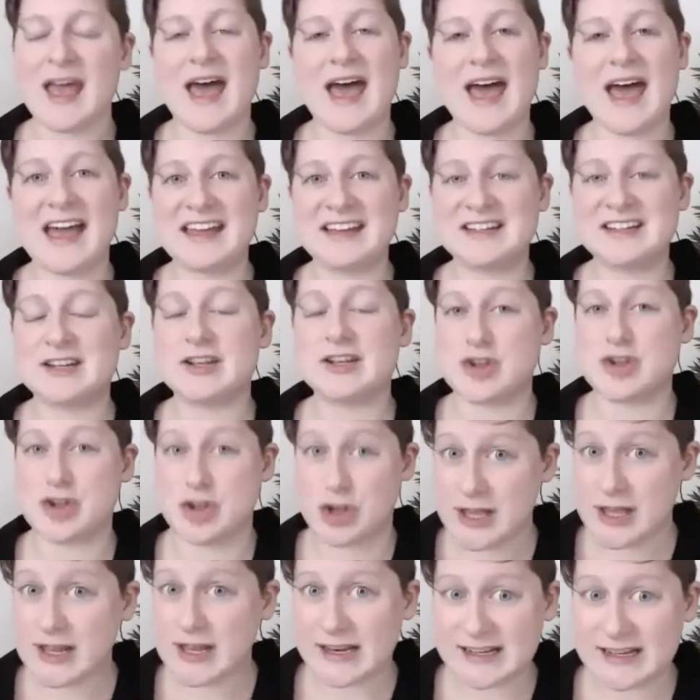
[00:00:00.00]
and
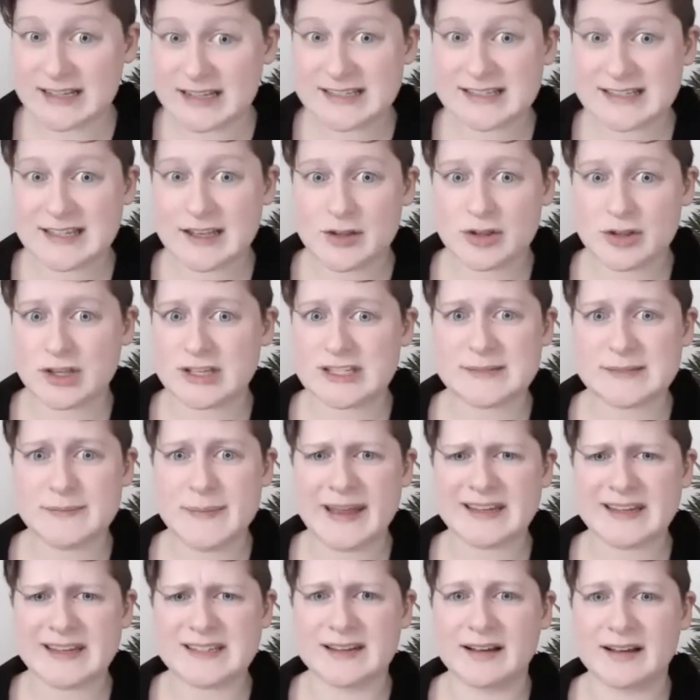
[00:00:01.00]
genus just
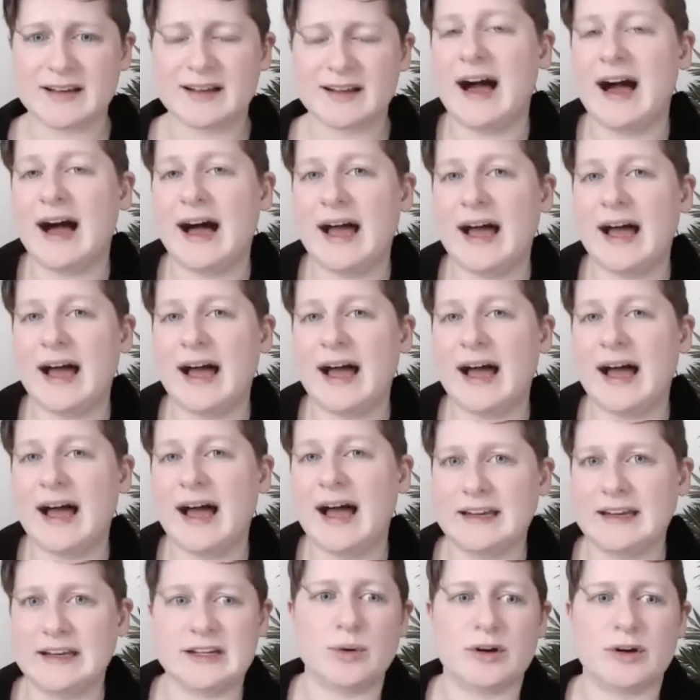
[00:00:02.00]
meant kind,
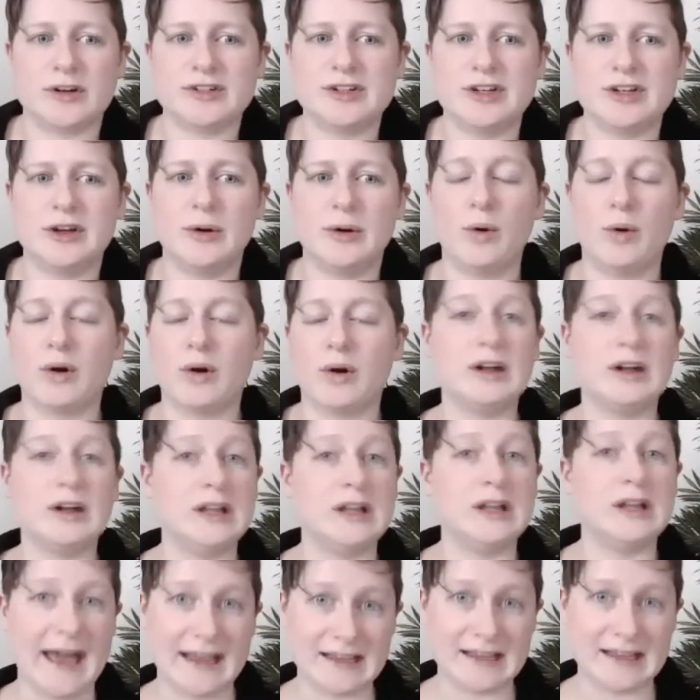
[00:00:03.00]
sort, or
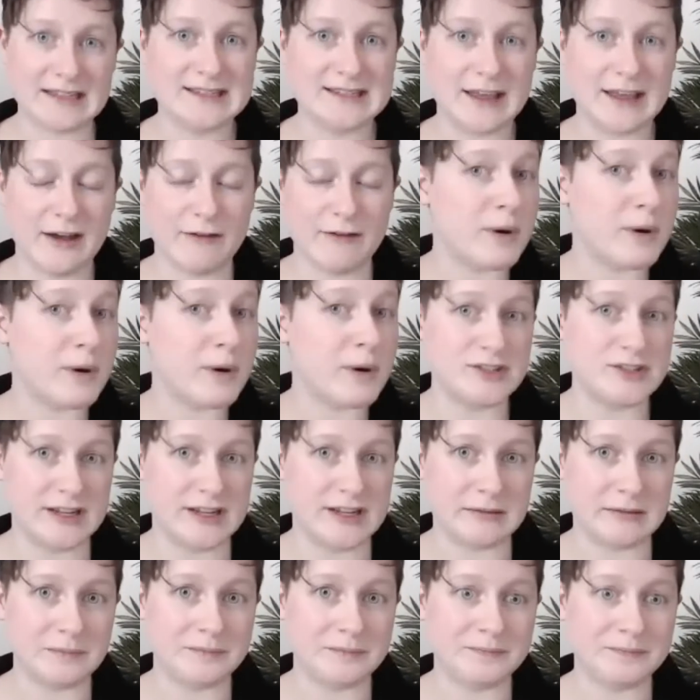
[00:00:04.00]
class of
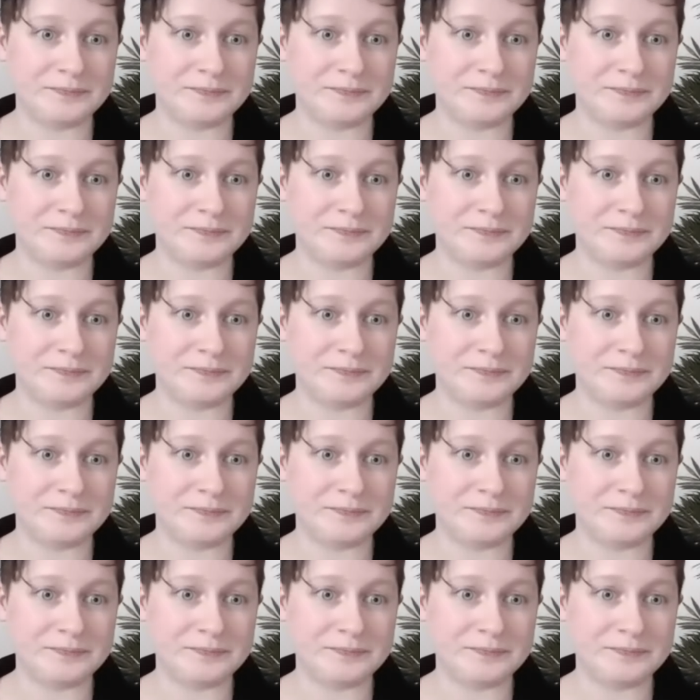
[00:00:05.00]
person.